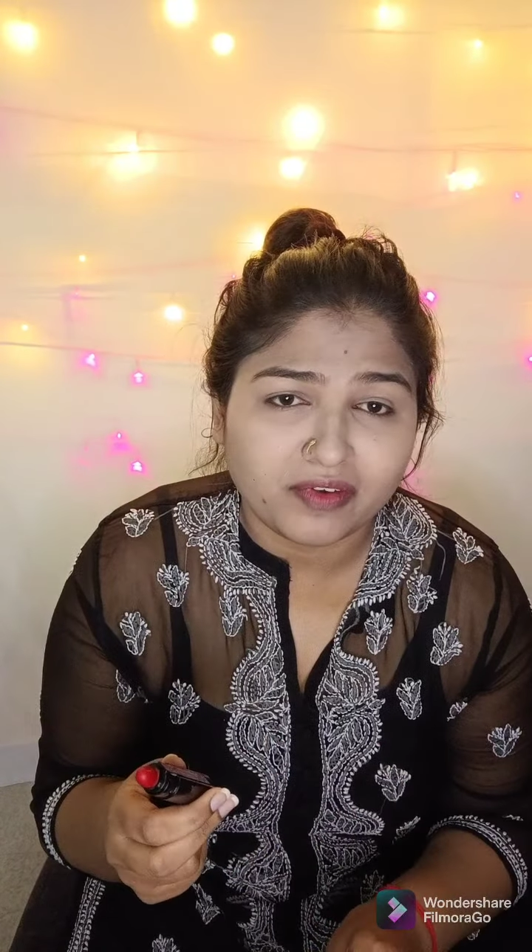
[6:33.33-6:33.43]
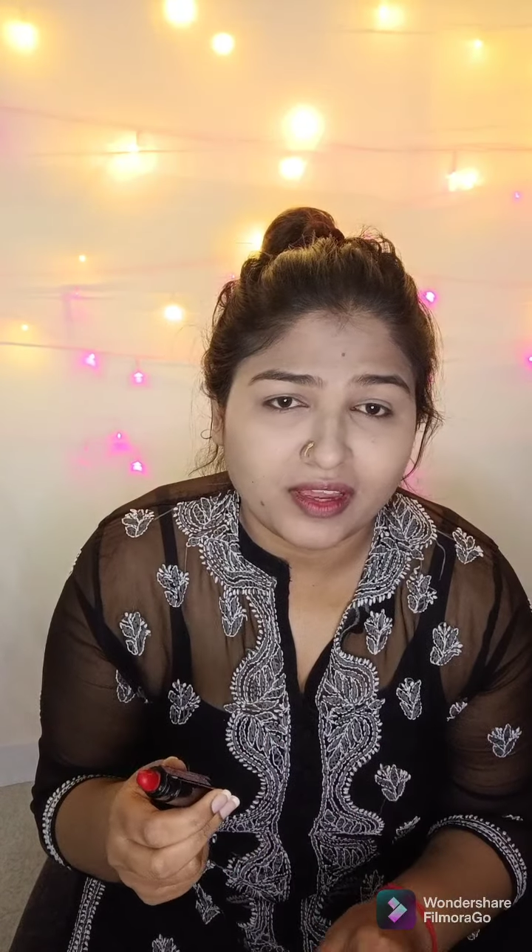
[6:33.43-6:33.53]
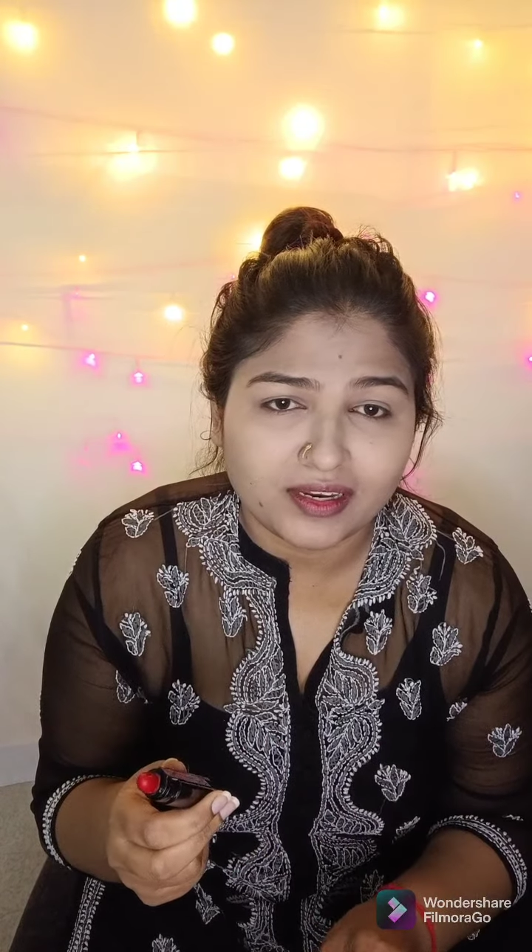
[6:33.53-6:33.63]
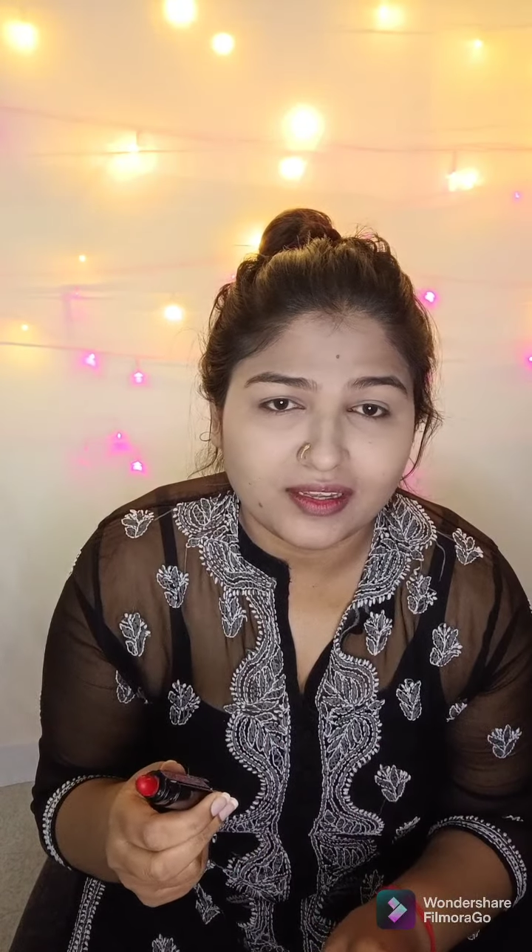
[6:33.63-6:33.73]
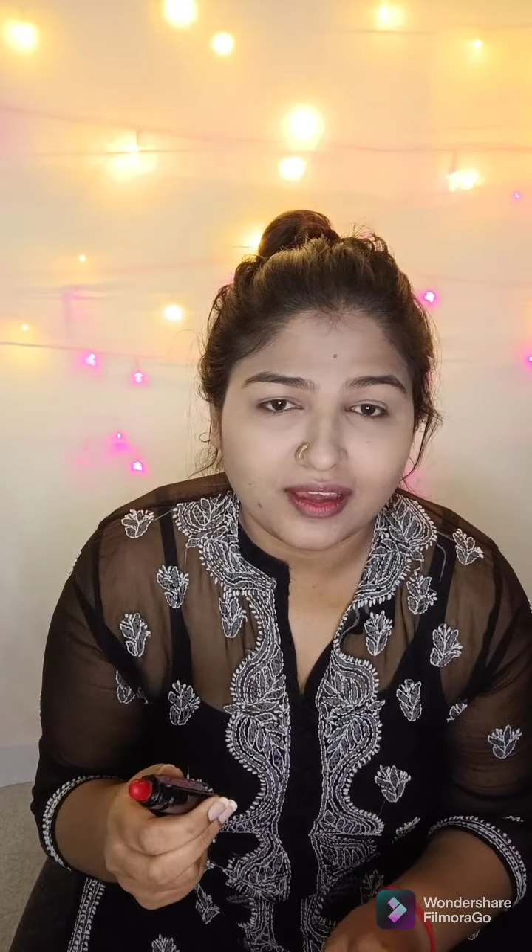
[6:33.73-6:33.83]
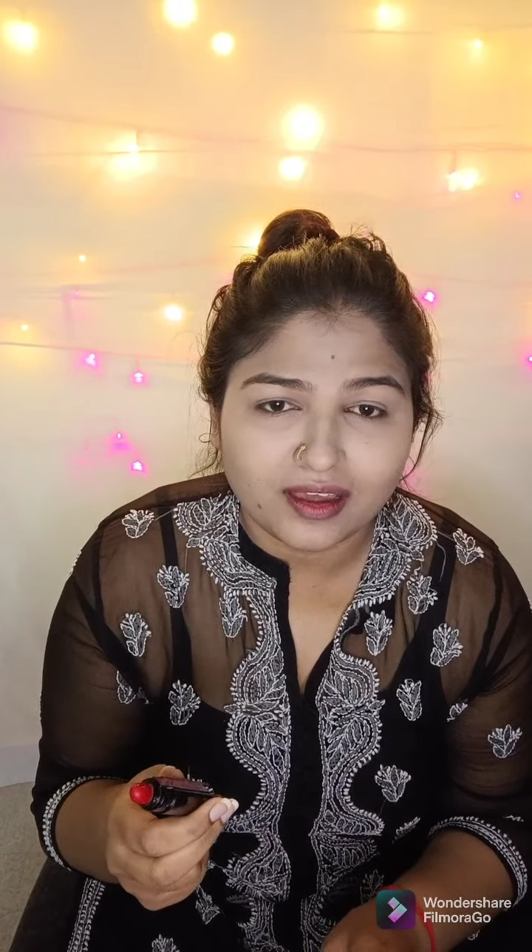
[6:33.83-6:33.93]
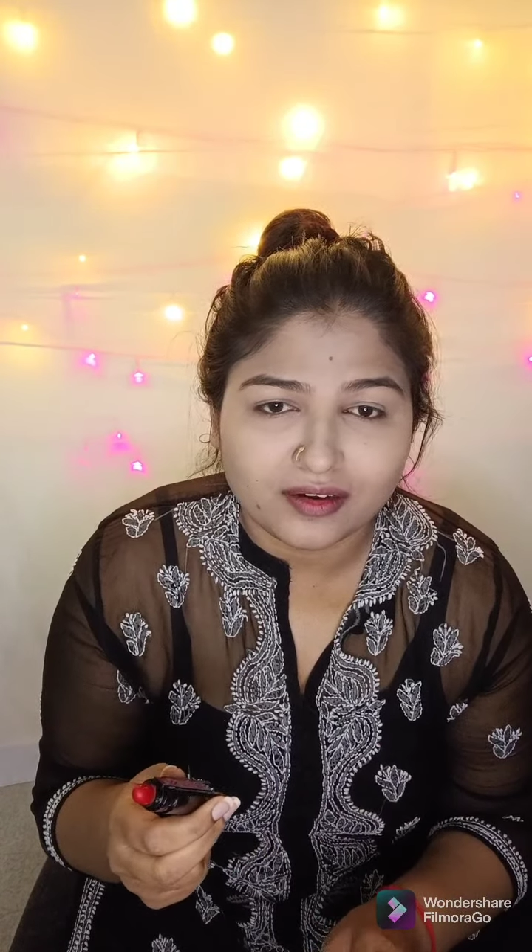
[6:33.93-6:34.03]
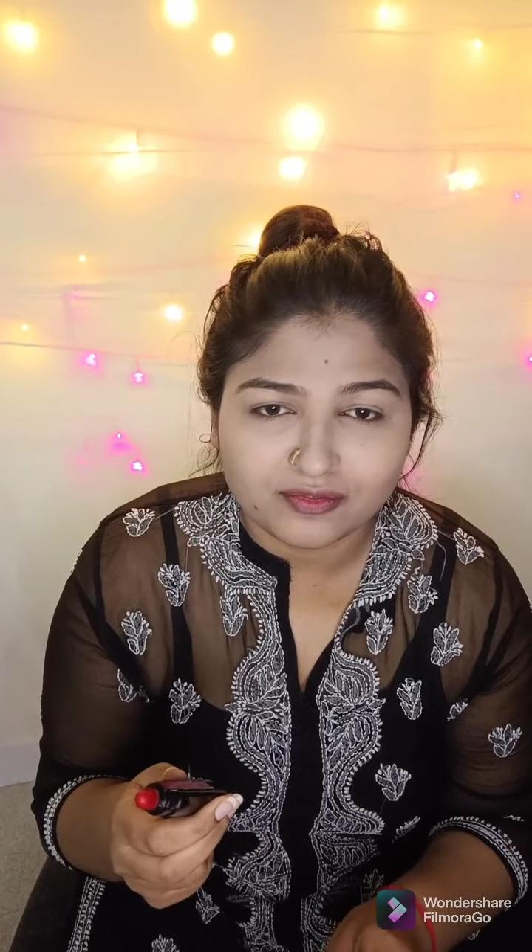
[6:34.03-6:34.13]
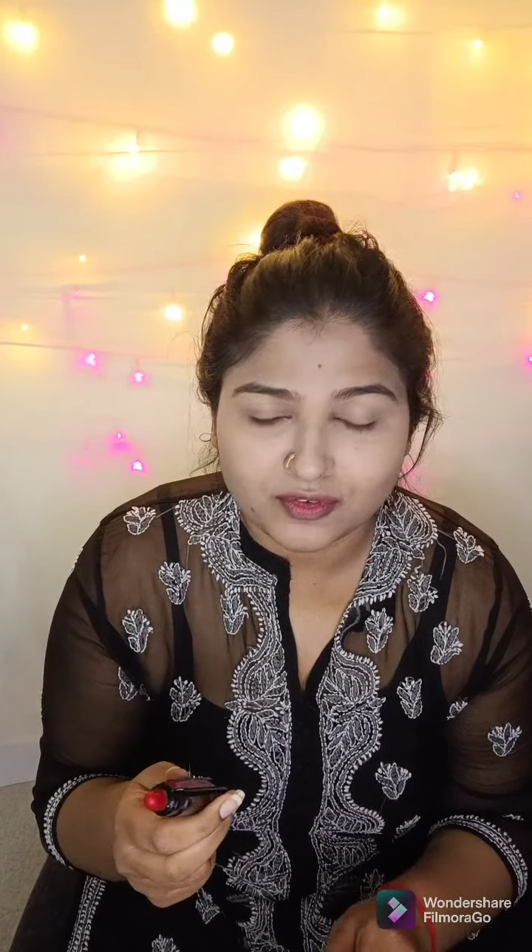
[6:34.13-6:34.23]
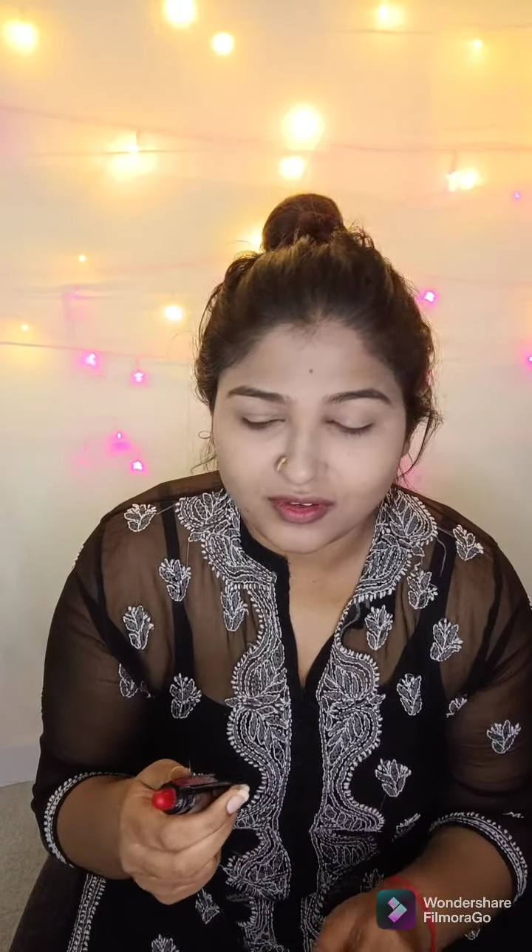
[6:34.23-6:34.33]
very
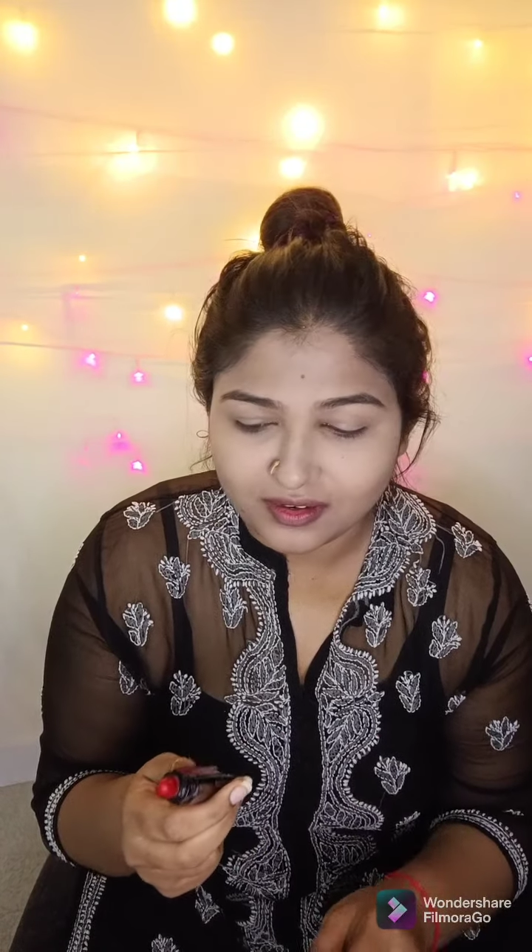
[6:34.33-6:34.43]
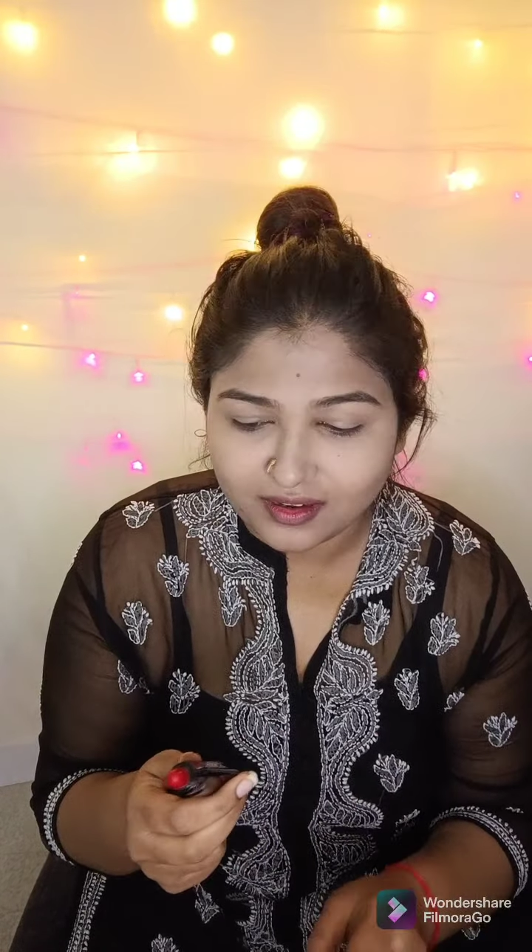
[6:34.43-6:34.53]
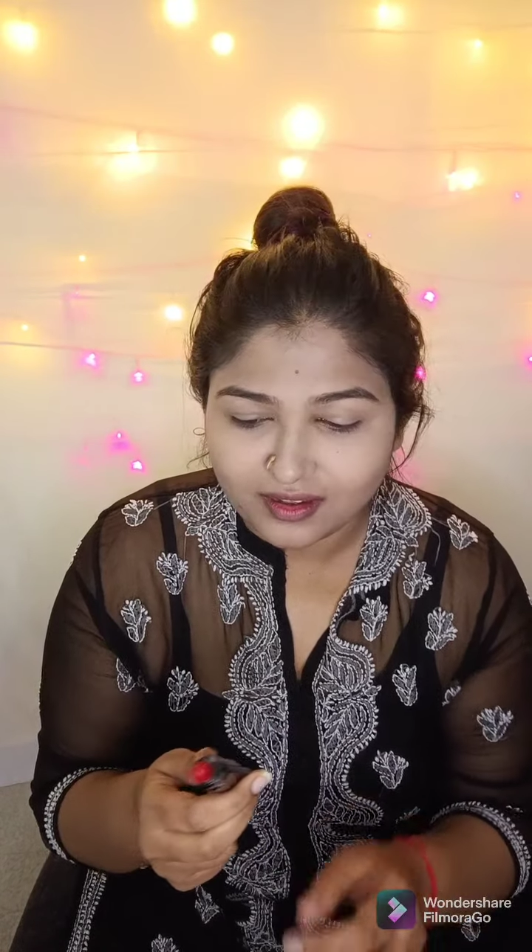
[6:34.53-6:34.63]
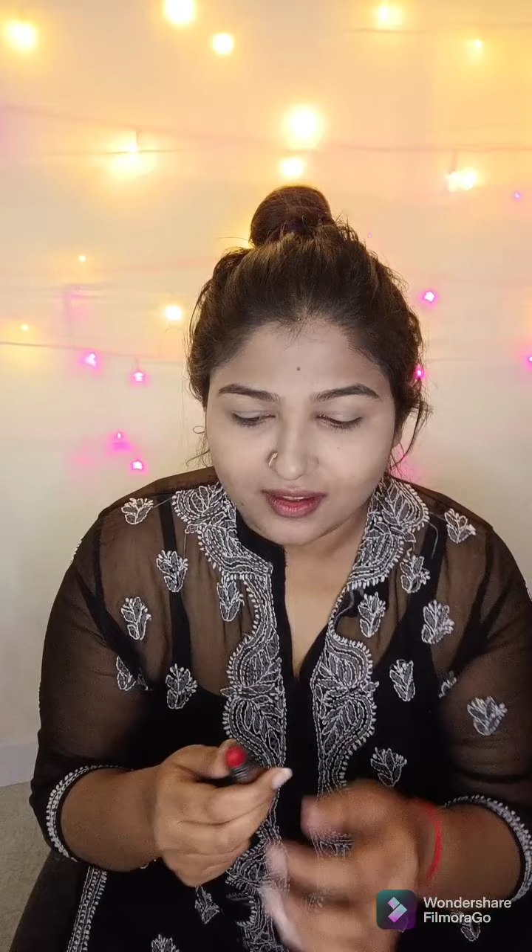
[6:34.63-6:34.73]
careful.